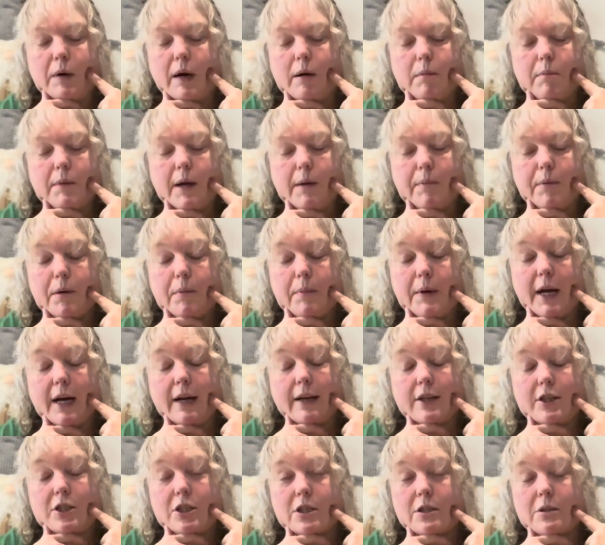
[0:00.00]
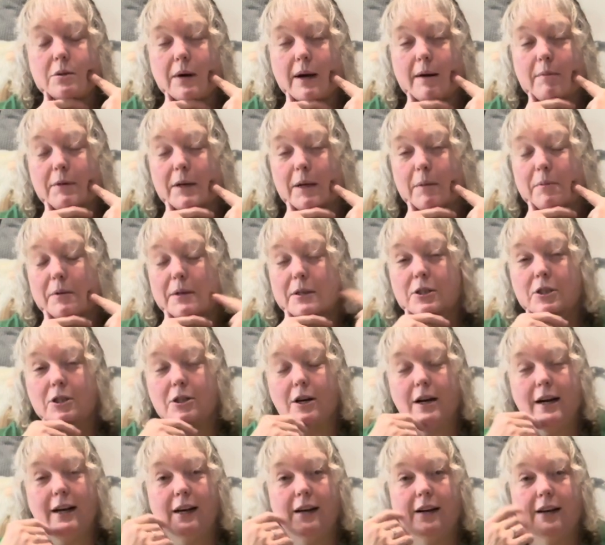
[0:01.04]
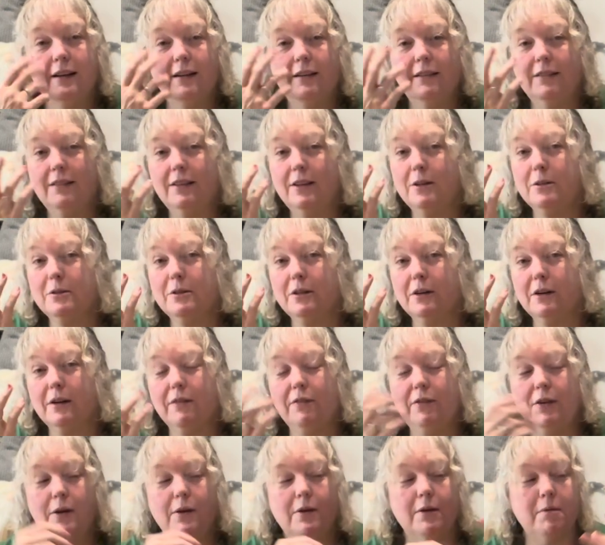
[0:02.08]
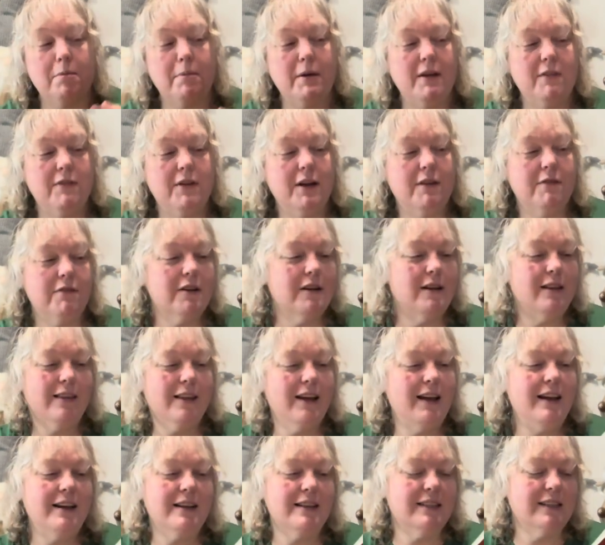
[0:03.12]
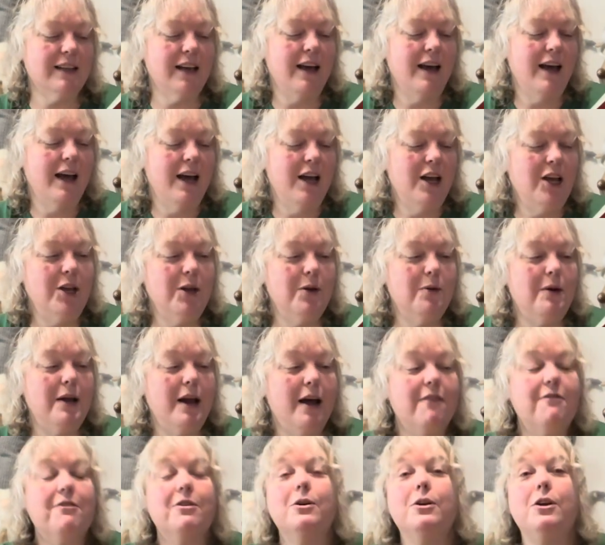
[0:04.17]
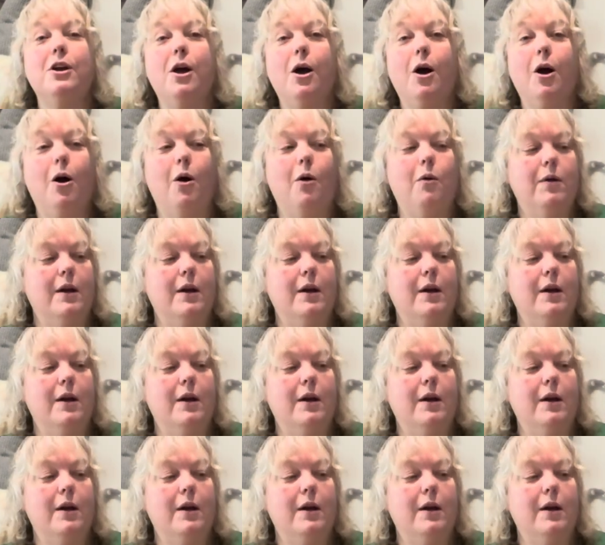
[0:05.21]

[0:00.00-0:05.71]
paper packages wrapped up with string. Those are a few of my favorite things. You never know.